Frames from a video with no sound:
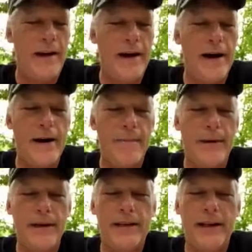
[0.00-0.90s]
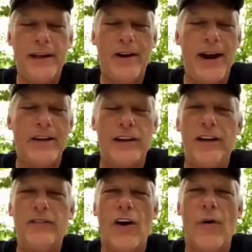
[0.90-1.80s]
But as it
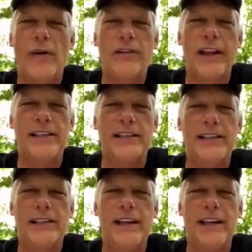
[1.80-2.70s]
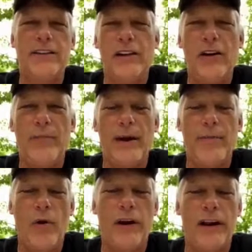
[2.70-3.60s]
is always late season, it gets a little bit
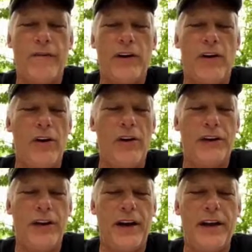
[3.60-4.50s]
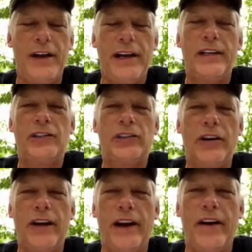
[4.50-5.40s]
more difficult in
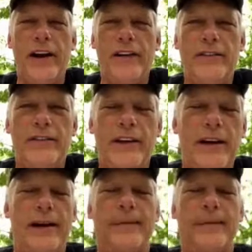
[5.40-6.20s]
certain areas.